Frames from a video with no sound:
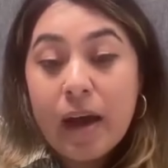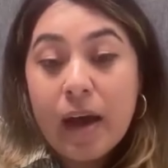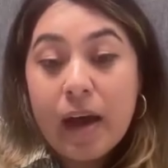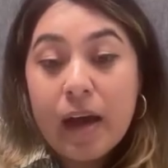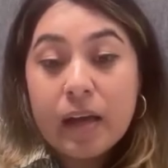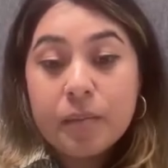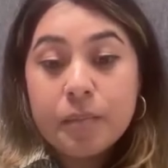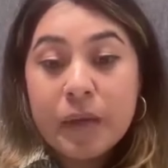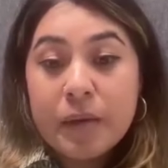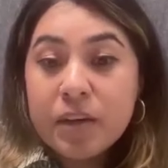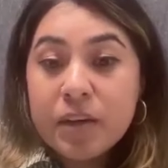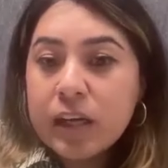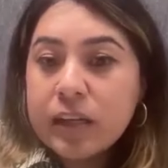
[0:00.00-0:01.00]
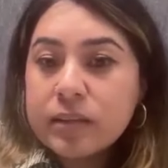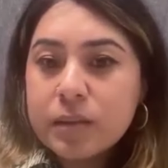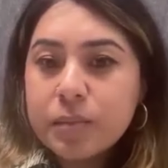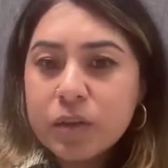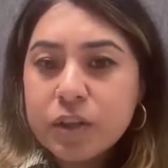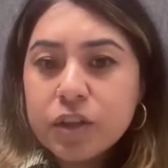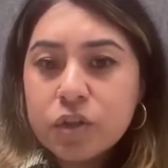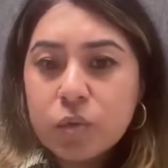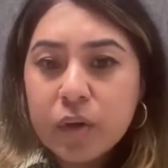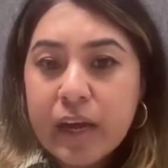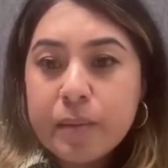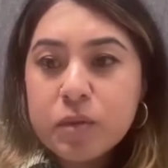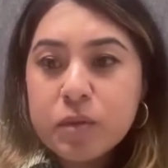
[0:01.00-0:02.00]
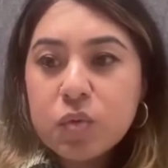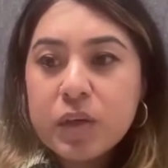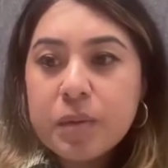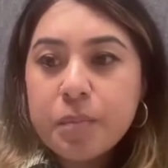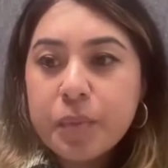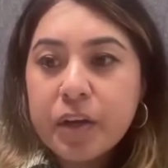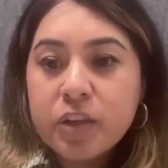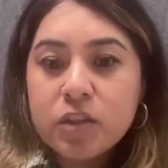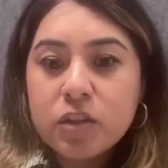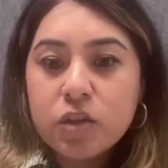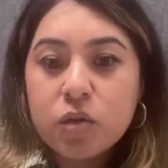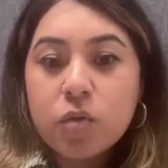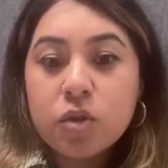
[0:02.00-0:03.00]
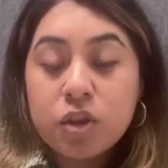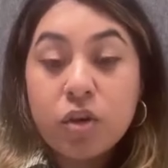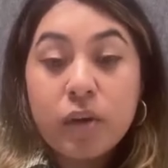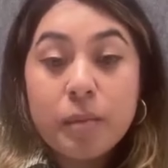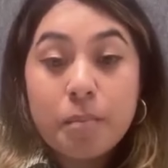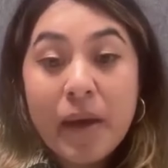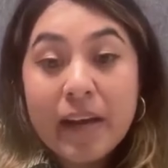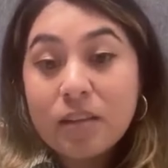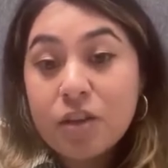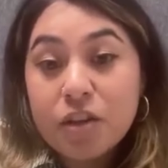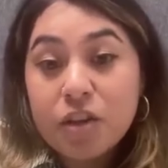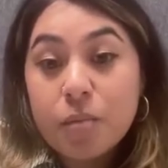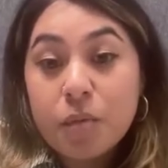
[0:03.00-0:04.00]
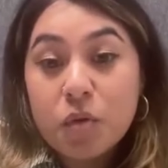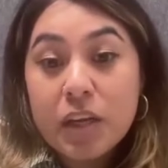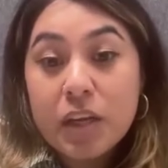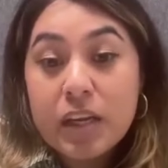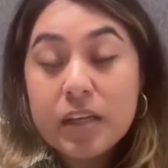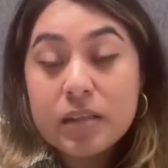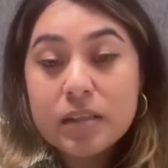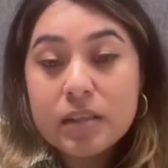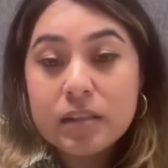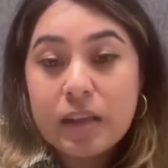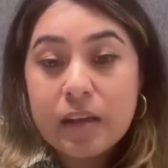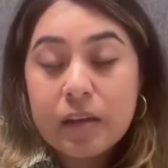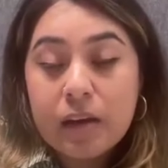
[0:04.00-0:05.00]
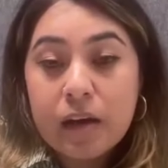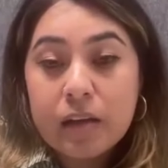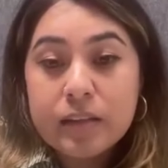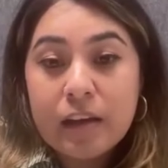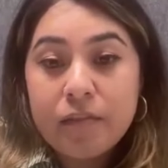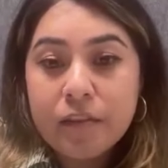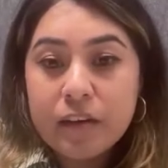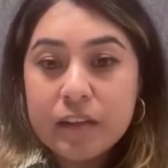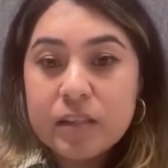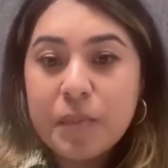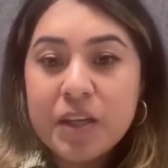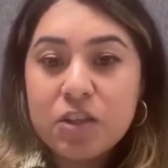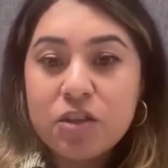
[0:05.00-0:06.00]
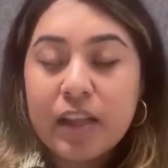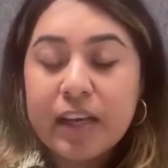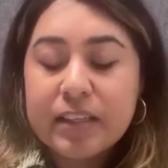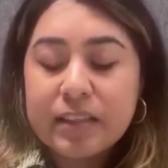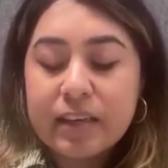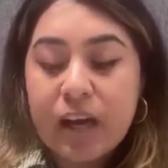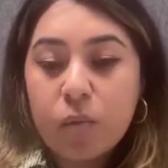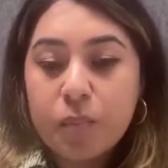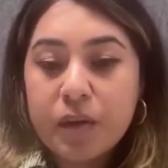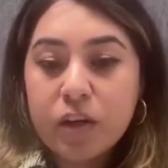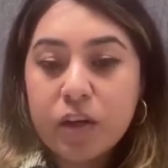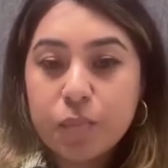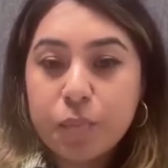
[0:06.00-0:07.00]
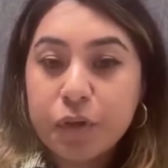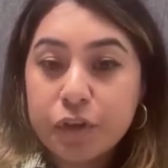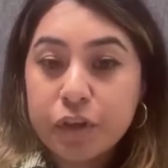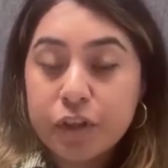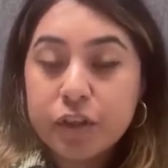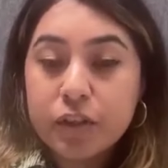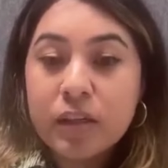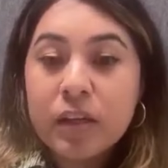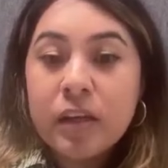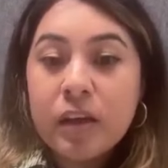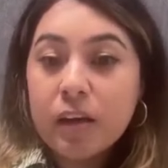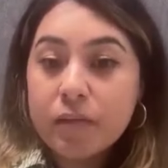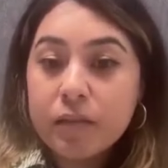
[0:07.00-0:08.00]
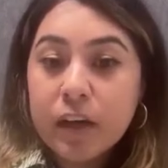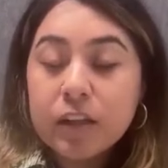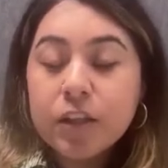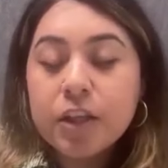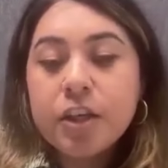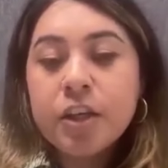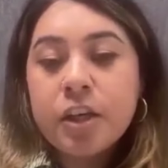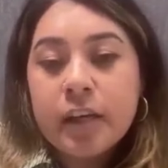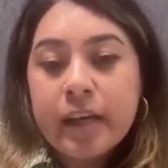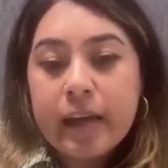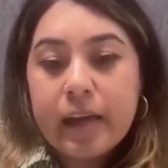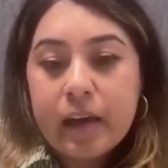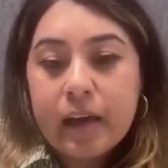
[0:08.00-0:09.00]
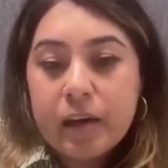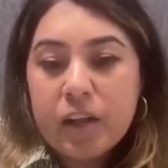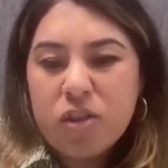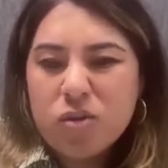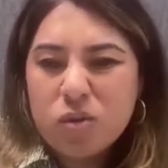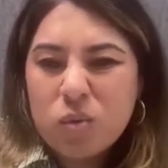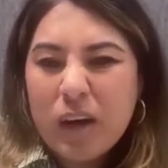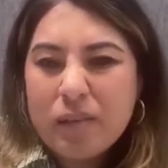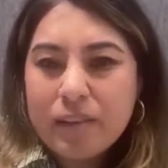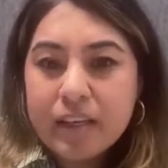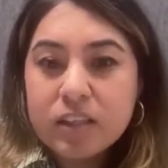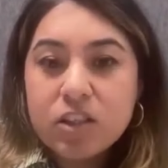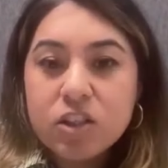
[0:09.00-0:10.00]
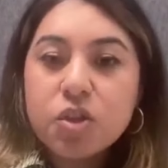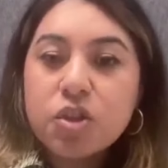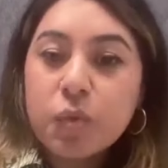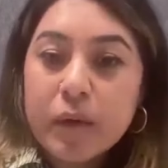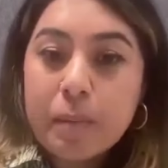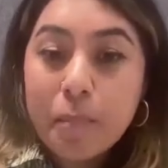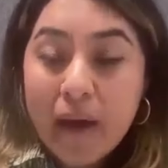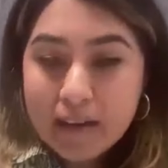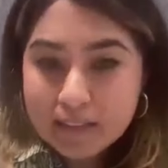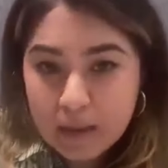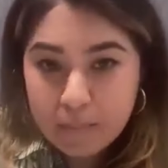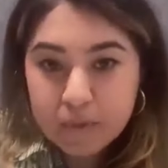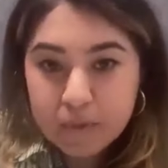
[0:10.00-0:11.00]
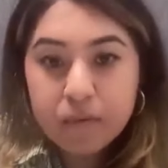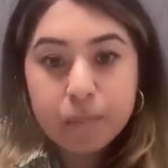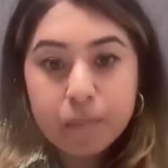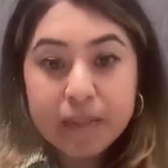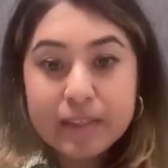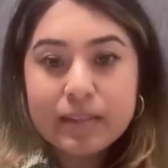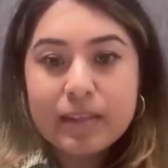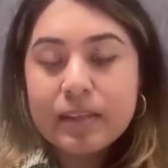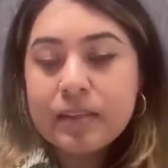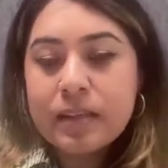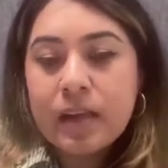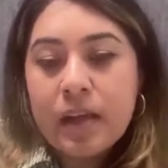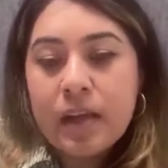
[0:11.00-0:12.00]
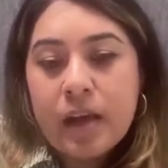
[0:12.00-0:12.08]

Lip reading: Maybe not similar to what I'm doing, but are still, you know, impacting their communities because they definitely specialize in helping entrepreneurs of color and in those who have like a social impact type of business.